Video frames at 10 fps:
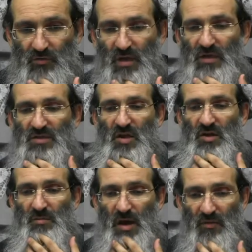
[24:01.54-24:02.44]
go. Now let's
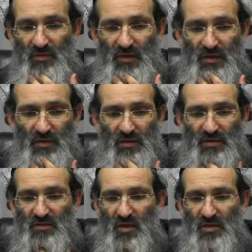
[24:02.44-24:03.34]
talk about
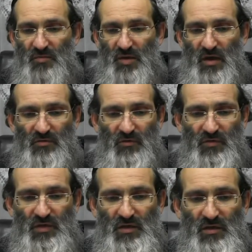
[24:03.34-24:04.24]

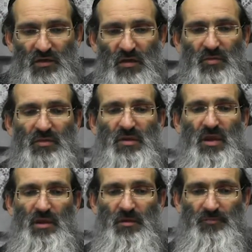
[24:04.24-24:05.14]
over here about the
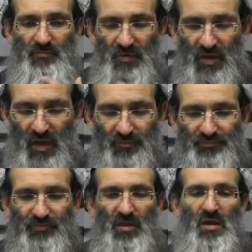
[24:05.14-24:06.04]
kelim. Meaning,
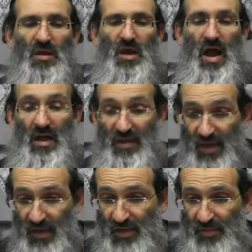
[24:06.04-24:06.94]

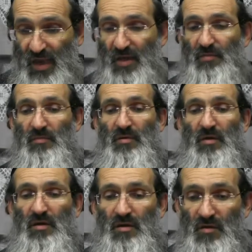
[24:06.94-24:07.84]
ha-kelim hem.
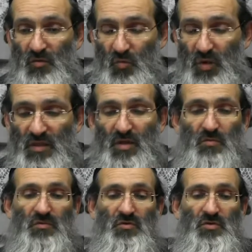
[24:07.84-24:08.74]
What do
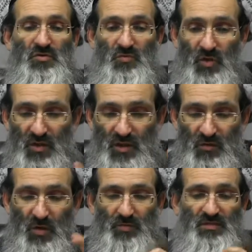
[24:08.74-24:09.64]
they refer to? What do
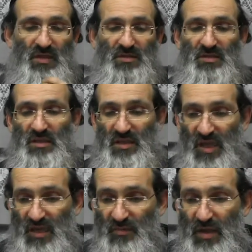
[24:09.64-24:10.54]
they represent? The
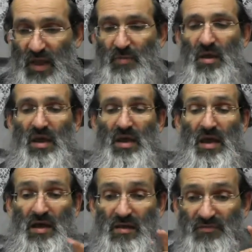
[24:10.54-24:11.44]
kelim hem
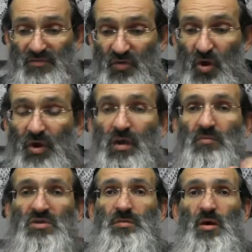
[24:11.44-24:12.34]

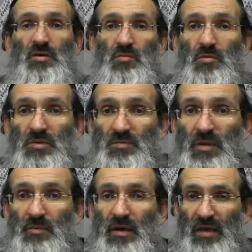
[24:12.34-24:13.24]
ha-ivorim shebe'odom. When we
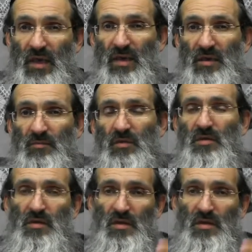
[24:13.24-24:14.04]
speak about kelim,